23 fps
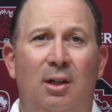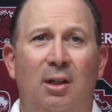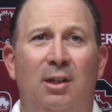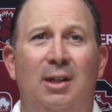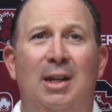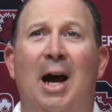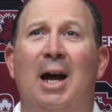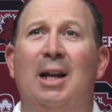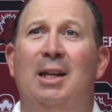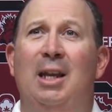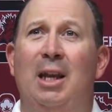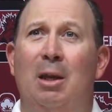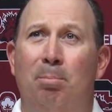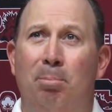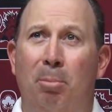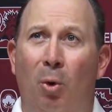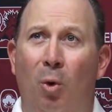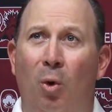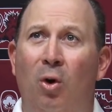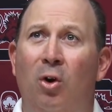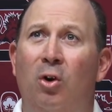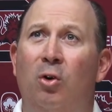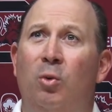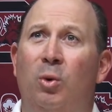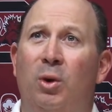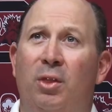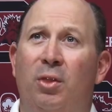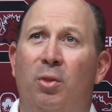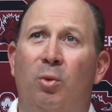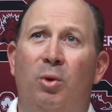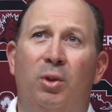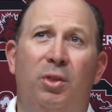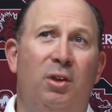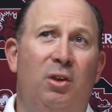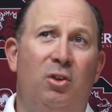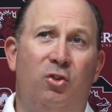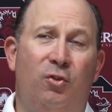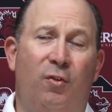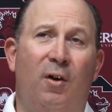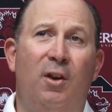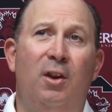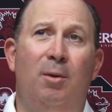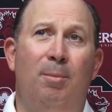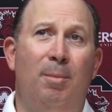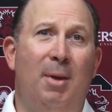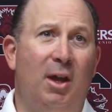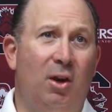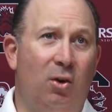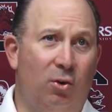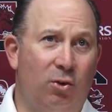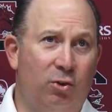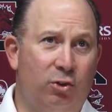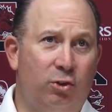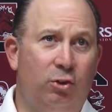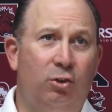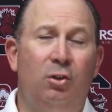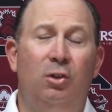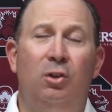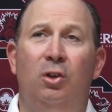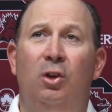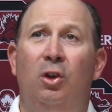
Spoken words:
not get bored with these fundamentals,